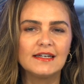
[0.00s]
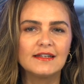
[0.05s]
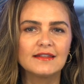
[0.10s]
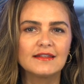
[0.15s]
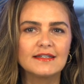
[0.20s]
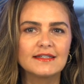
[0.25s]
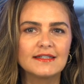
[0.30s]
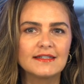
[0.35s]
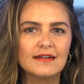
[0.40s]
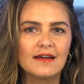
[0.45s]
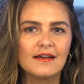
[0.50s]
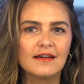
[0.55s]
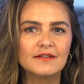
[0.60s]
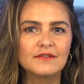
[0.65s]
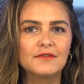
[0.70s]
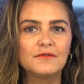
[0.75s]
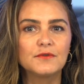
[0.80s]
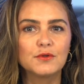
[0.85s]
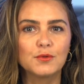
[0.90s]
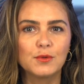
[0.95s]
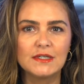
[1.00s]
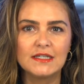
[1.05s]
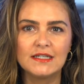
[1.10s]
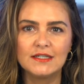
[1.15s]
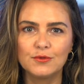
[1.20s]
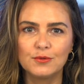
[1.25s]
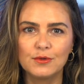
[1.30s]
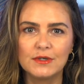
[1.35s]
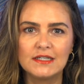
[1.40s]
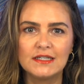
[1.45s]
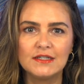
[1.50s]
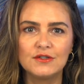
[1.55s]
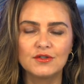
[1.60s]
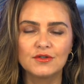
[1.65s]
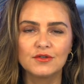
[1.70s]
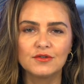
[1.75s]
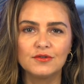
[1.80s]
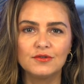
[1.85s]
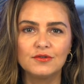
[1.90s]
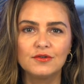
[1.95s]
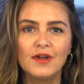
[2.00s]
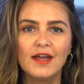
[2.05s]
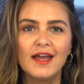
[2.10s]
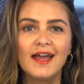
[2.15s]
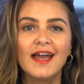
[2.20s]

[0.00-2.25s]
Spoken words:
at the start of 2022